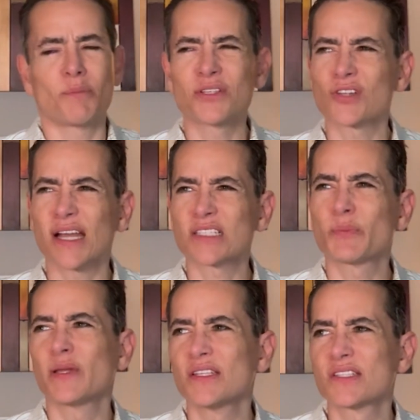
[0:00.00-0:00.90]

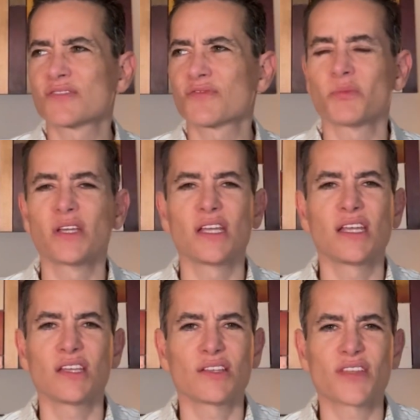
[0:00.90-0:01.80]
Benzodiazepines, for
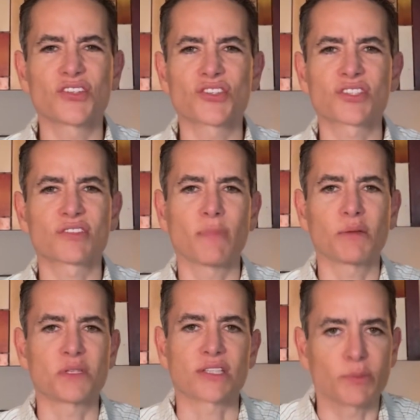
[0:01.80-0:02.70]
me, they just
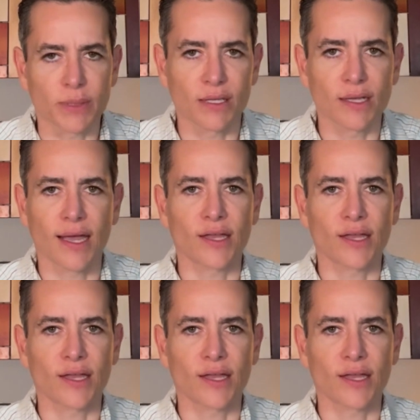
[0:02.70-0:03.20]
made me sleepy.